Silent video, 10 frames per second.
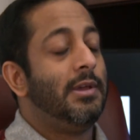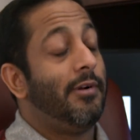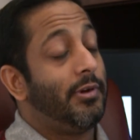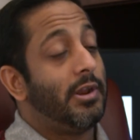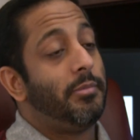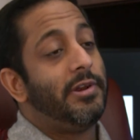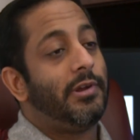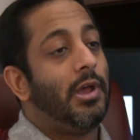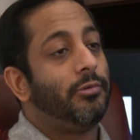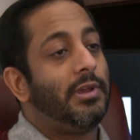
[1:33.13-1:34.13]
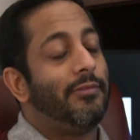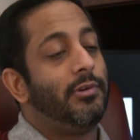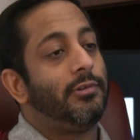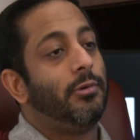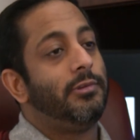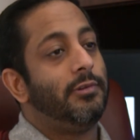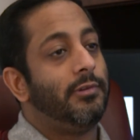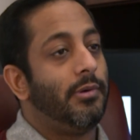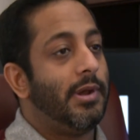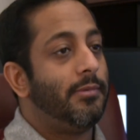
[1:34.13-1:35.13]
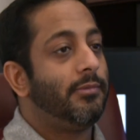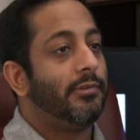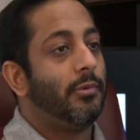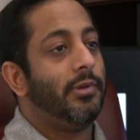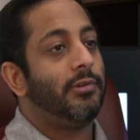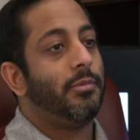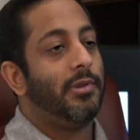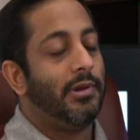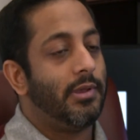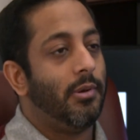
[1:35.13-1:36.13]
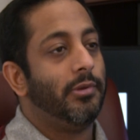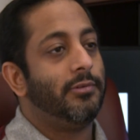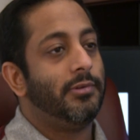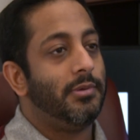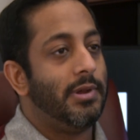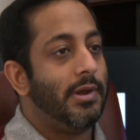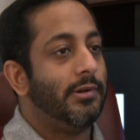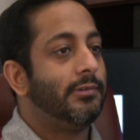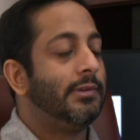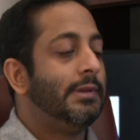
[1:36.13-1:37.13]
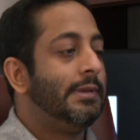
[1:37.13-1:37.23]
I forgot to mention I also have an associate's degree, because I went to community college for 2 years.